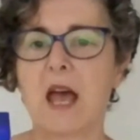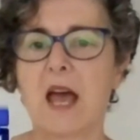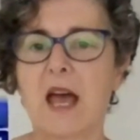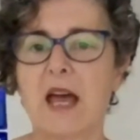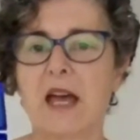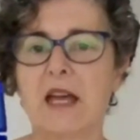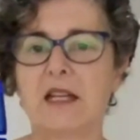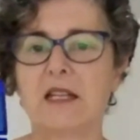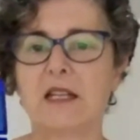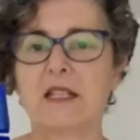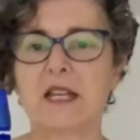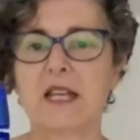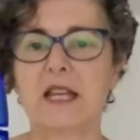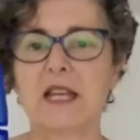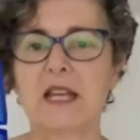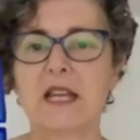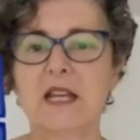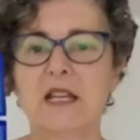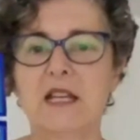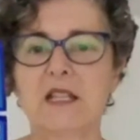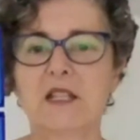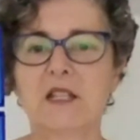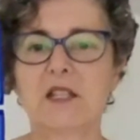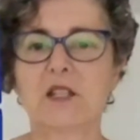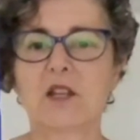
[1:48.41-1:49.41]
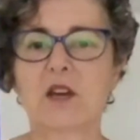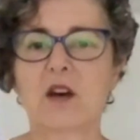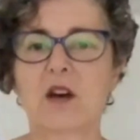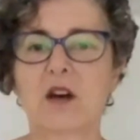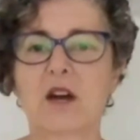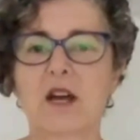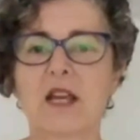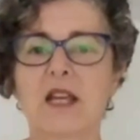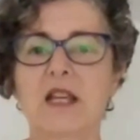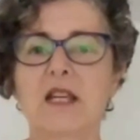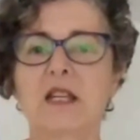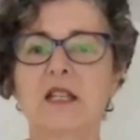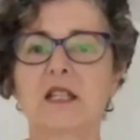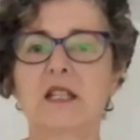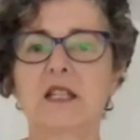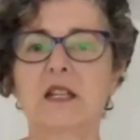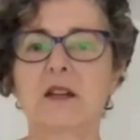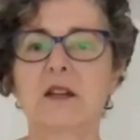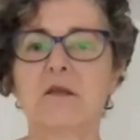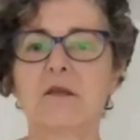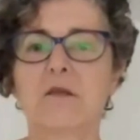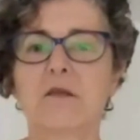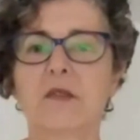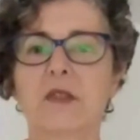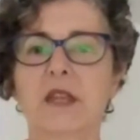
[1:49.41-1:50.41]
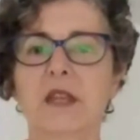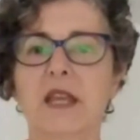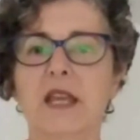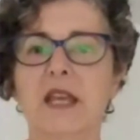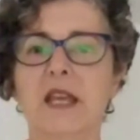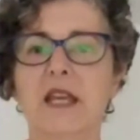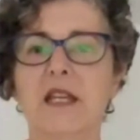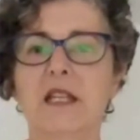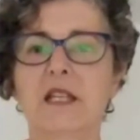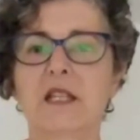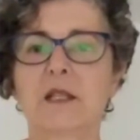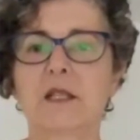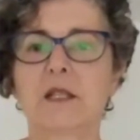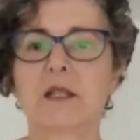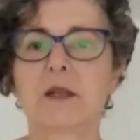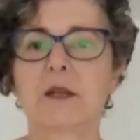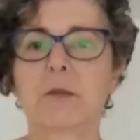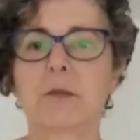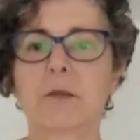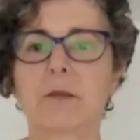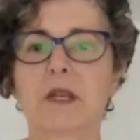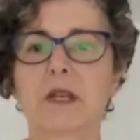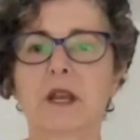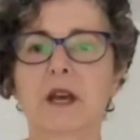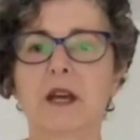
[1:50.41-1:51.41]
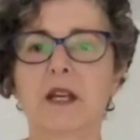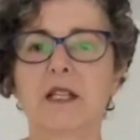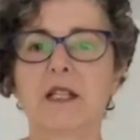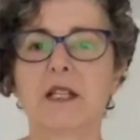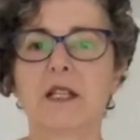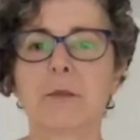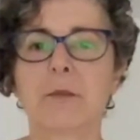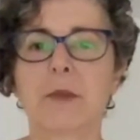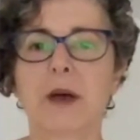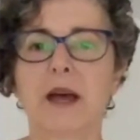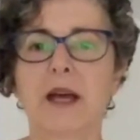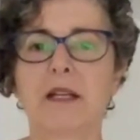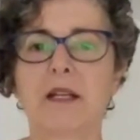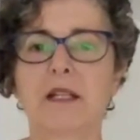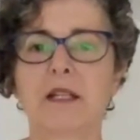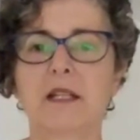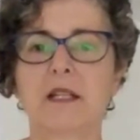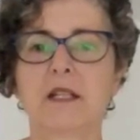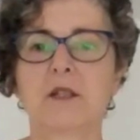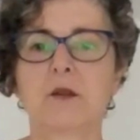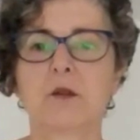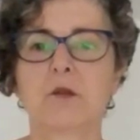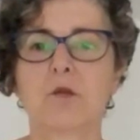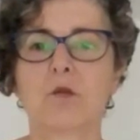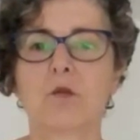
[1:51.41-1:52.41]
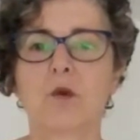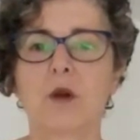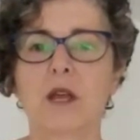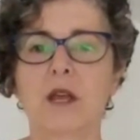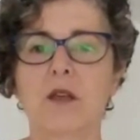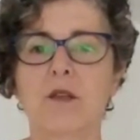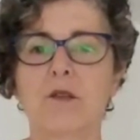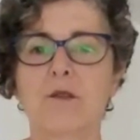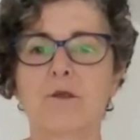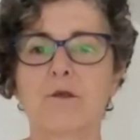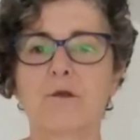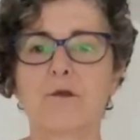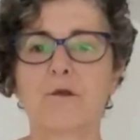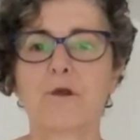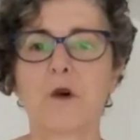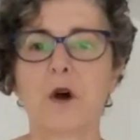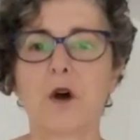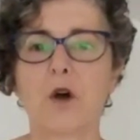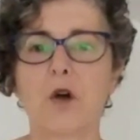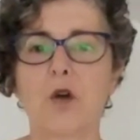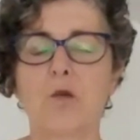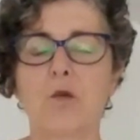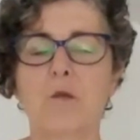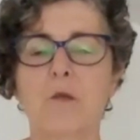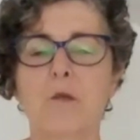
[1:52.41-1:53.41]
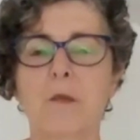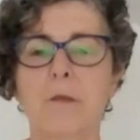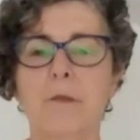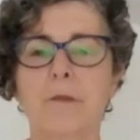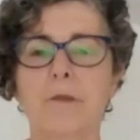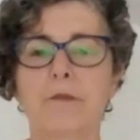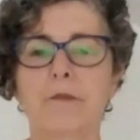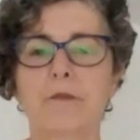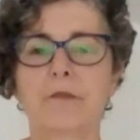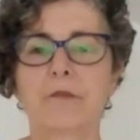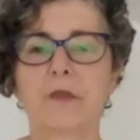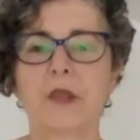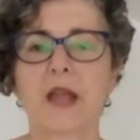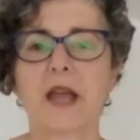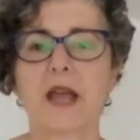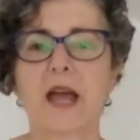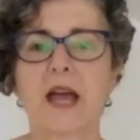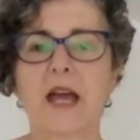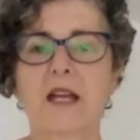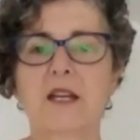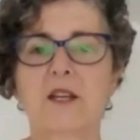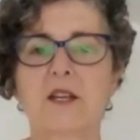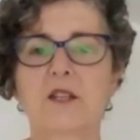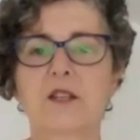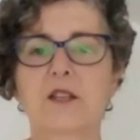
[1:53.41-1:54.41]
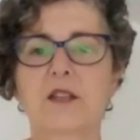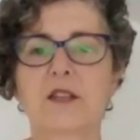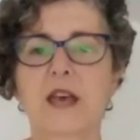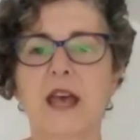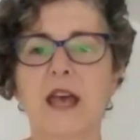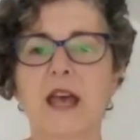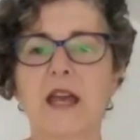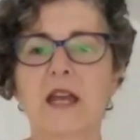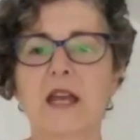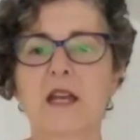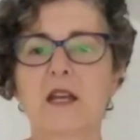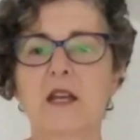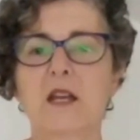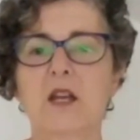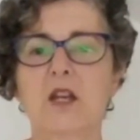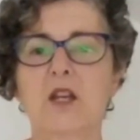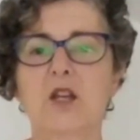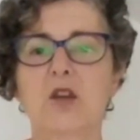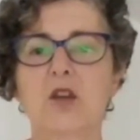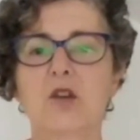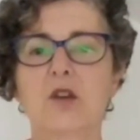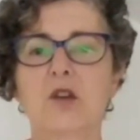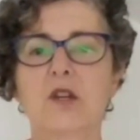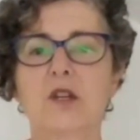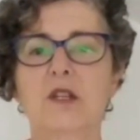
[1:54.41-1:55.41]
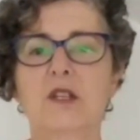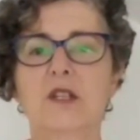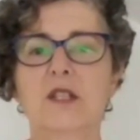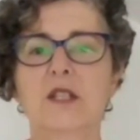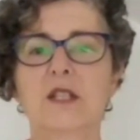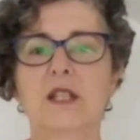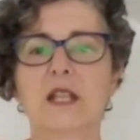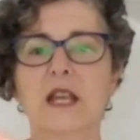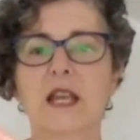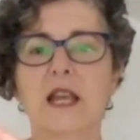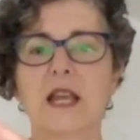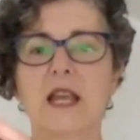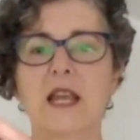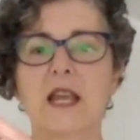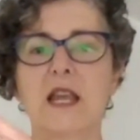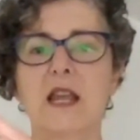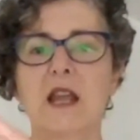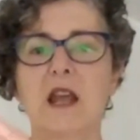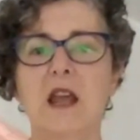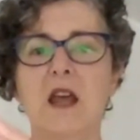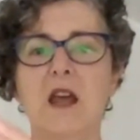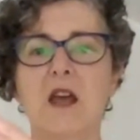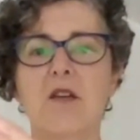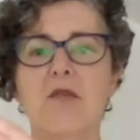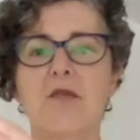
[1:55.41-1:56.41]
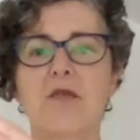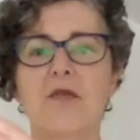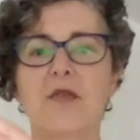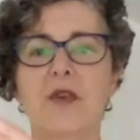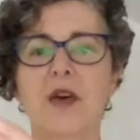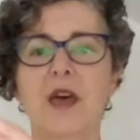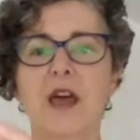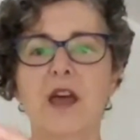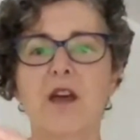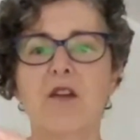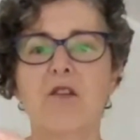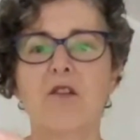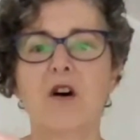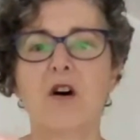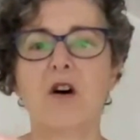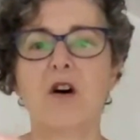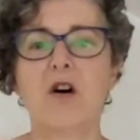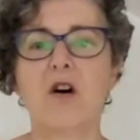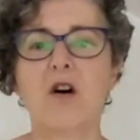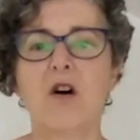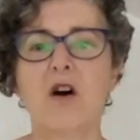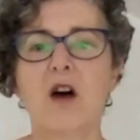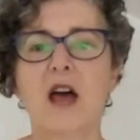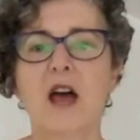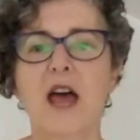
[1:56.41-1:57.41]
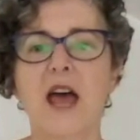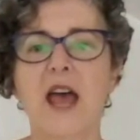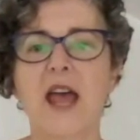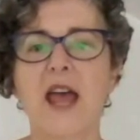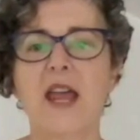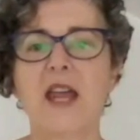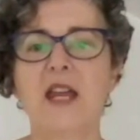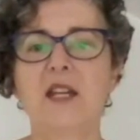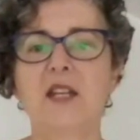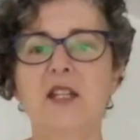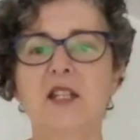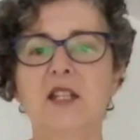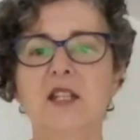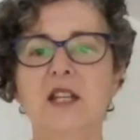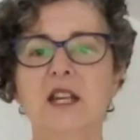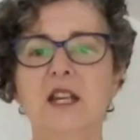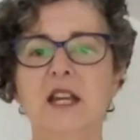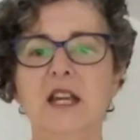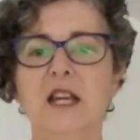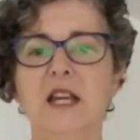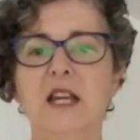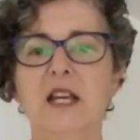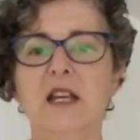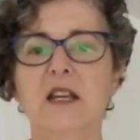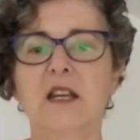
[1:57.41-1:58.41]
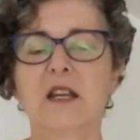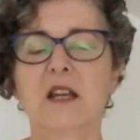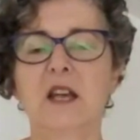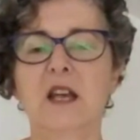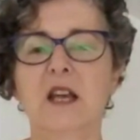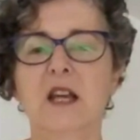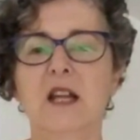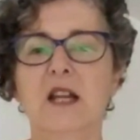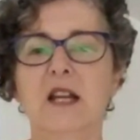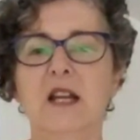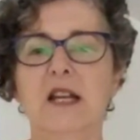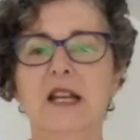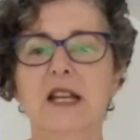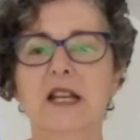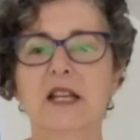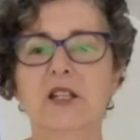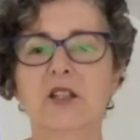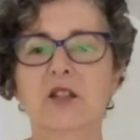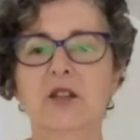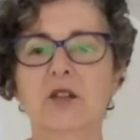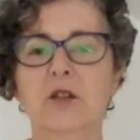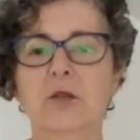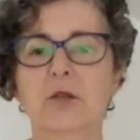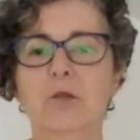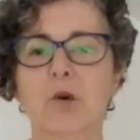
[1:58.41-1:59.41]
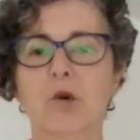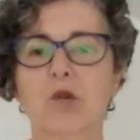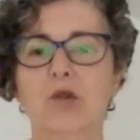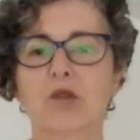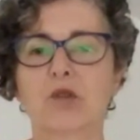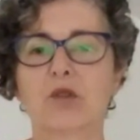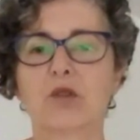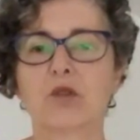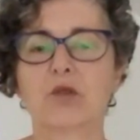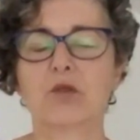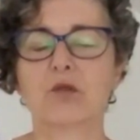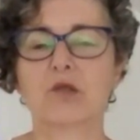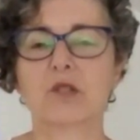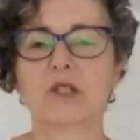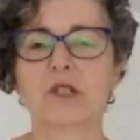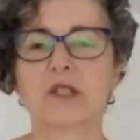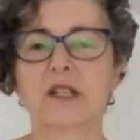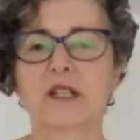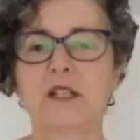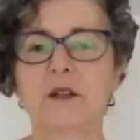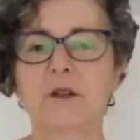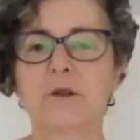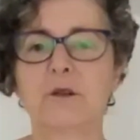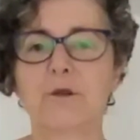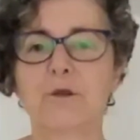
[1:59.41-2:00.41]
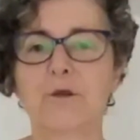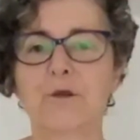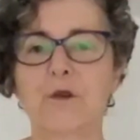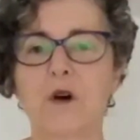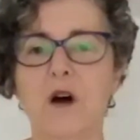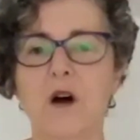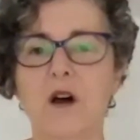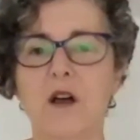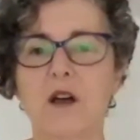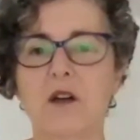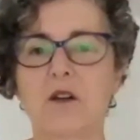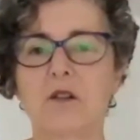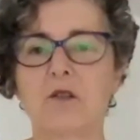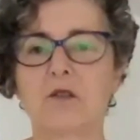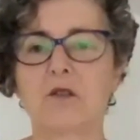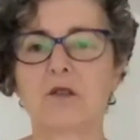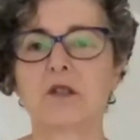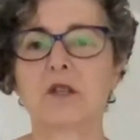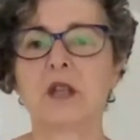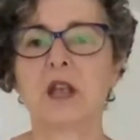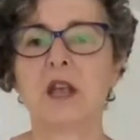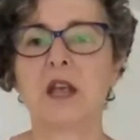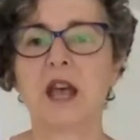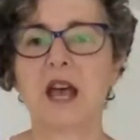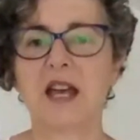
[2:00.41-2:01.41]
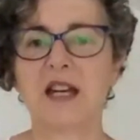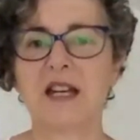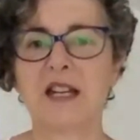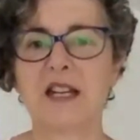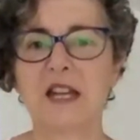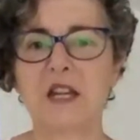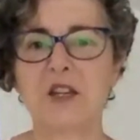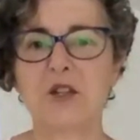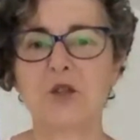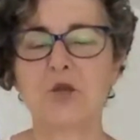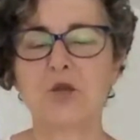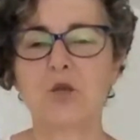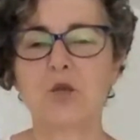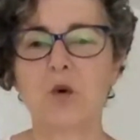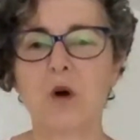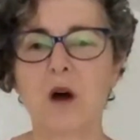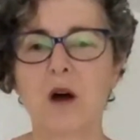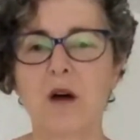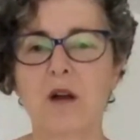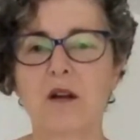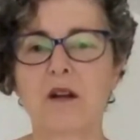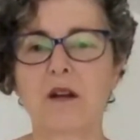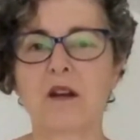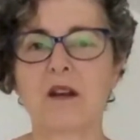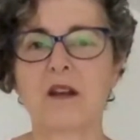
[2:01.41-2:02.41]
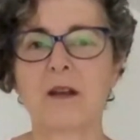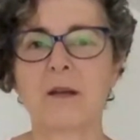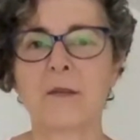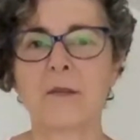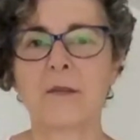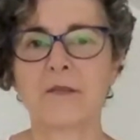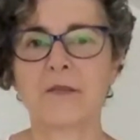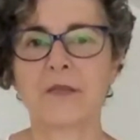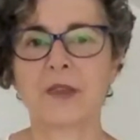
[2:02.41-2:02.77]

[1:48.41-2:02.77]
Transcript: and inside it's nicely padded with foam, and then you can see there are 18 little bottles, little phials, and each one